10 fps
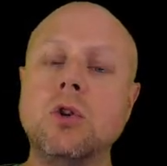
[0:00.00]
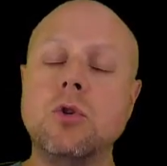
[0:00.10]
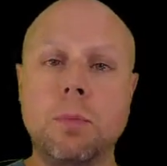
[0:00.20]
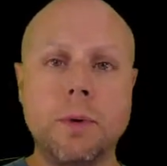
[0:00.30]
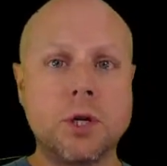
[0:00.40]

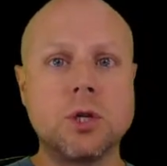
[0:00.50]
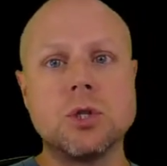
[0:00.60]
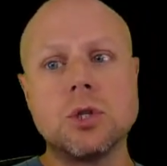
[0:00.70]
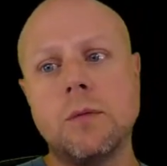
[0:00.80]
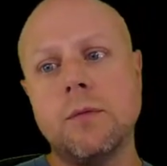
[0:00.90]
to a production
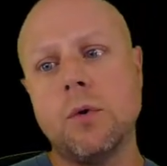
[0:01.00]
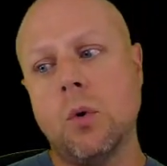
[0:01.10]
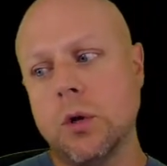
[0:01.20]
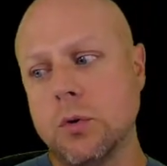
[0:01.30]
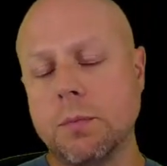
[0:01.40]
server
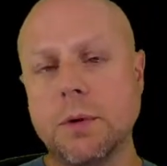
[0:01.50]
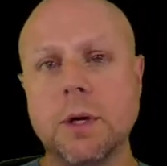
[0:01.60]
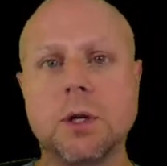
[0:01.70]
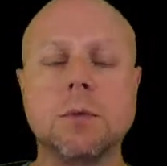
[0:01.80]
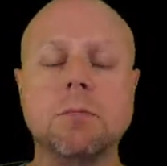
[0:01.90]
or into a
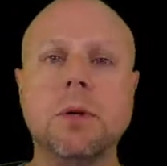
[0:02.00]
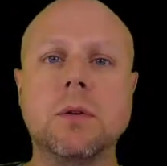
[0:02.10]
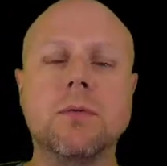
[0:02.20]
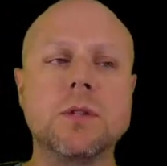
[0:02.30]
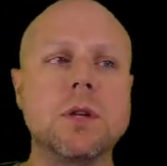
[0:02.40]
production
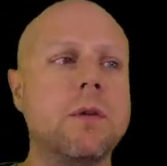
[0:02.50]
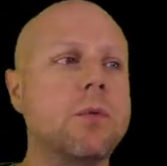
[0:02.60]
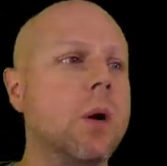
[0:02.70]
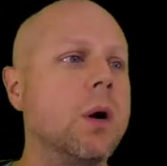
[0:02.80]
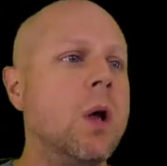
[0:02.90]
build of the
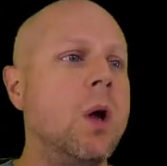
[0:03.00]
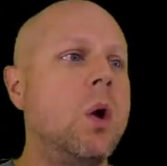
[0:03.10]
software,